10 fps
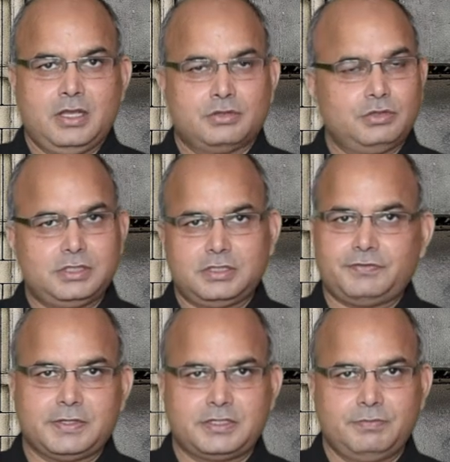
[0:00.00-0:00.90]
So this is
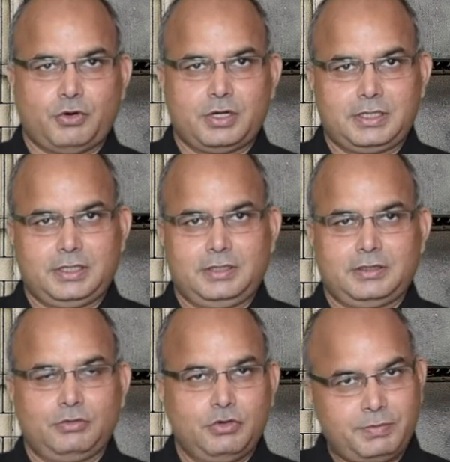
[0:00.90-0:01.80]
first important thing.
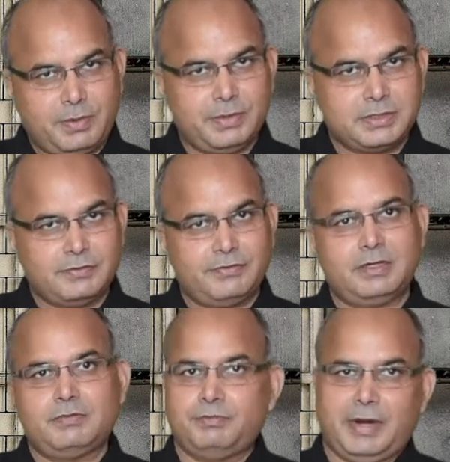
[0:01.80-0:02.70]
Good people
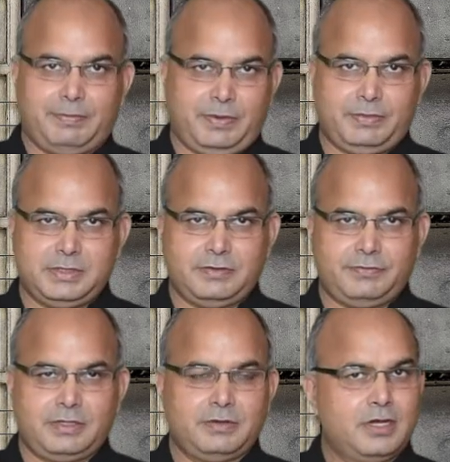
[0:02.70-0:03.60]
suffer, bad people
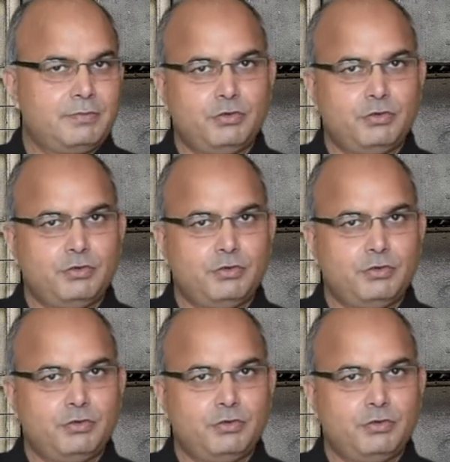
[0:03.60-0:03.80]
suffer.